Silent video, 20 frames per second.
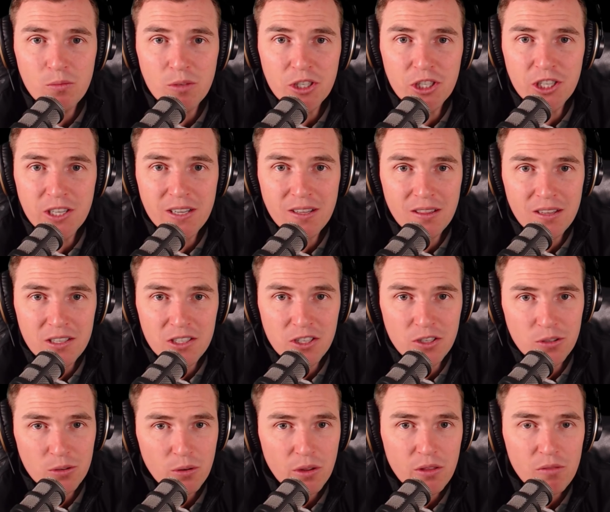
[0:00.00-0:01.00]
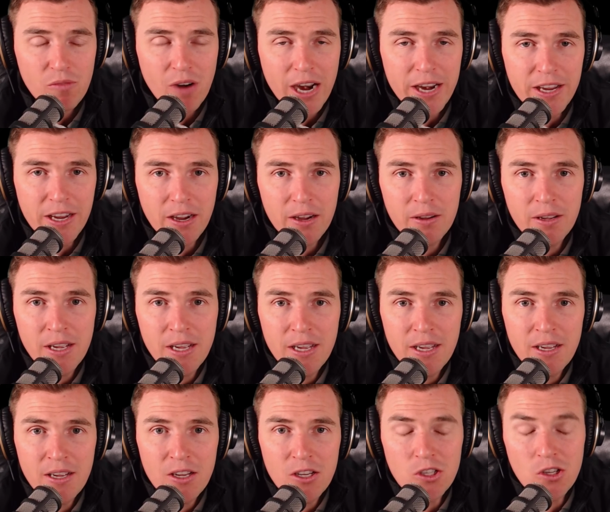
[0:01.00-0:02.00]
which you could listen to on the radio.
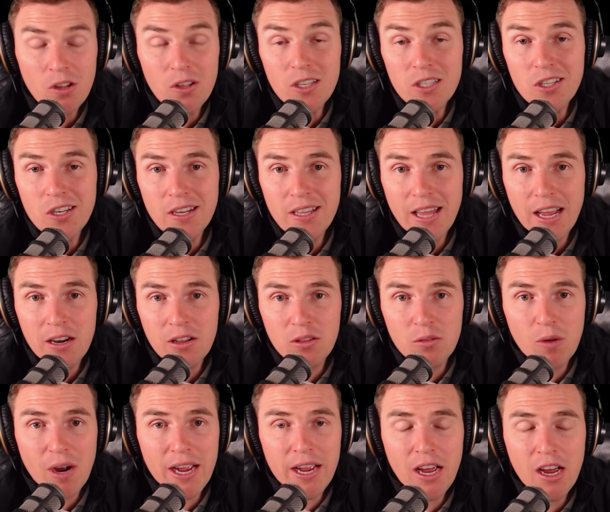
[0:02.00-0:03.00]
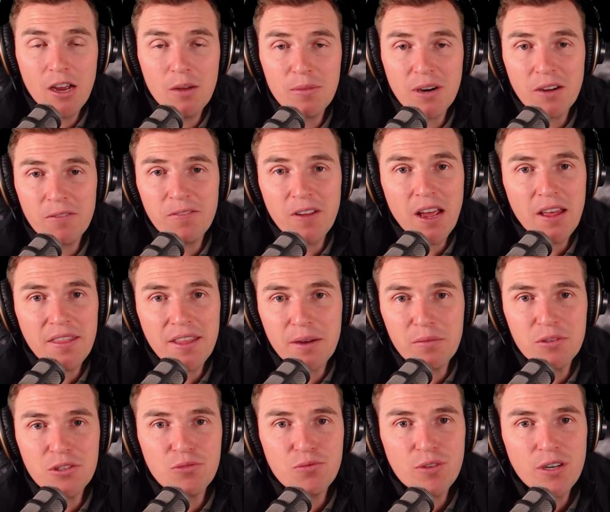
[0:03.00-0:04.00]
So I listened to that on the way home, and I found that
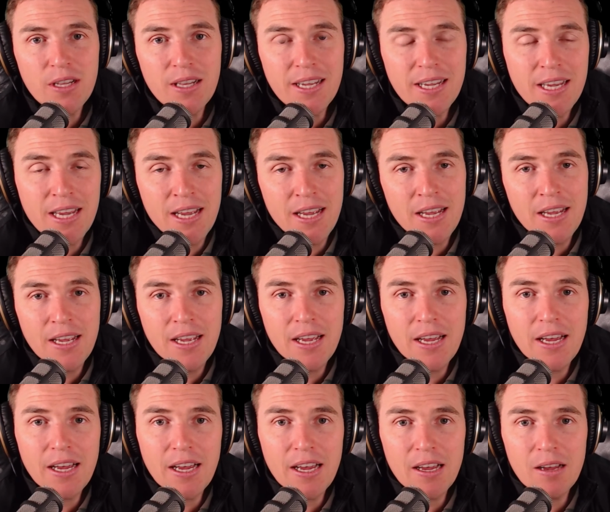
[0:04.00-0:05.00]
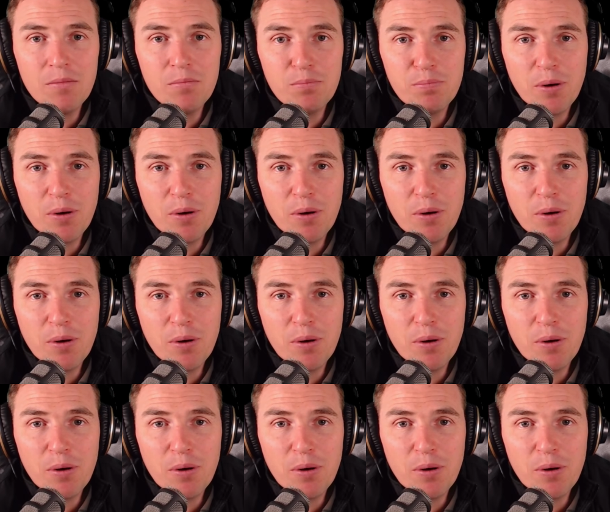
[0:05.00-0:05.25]
was really um,